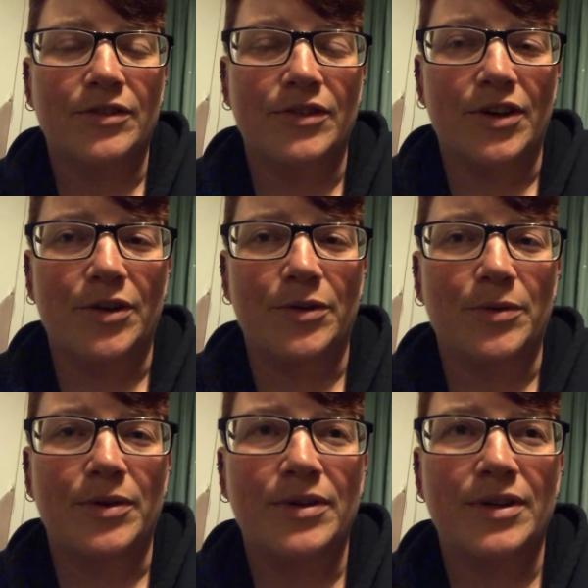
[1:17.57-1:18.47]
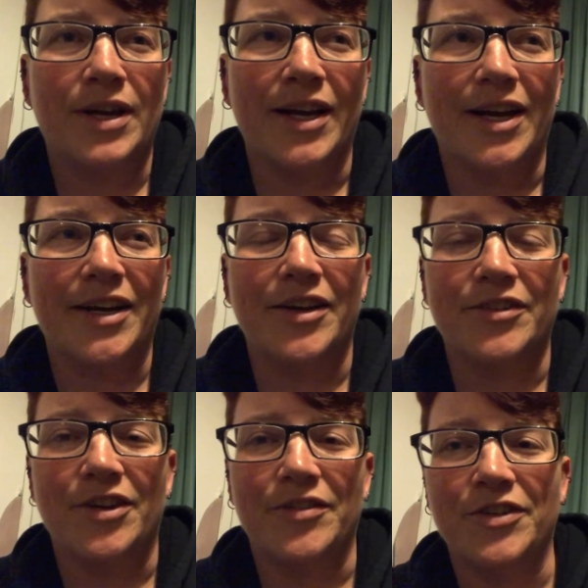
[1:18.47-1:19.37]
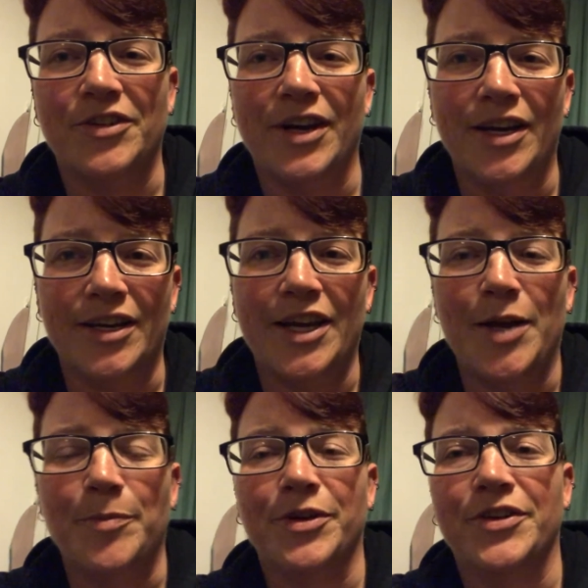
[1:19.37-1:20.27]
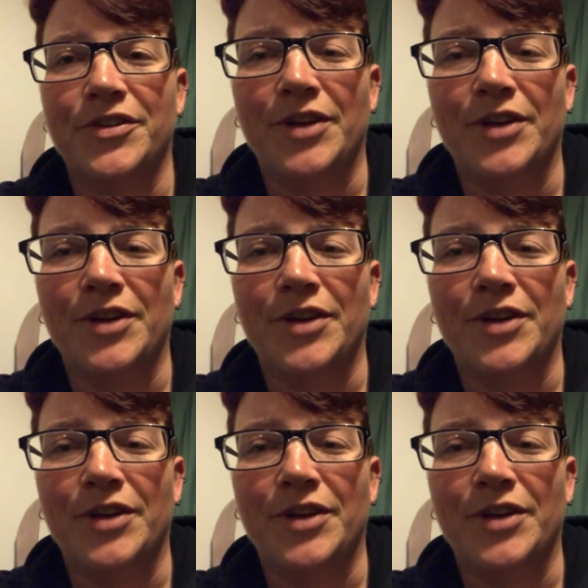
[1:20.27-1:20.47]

So I got kicked off the train at Cambridge.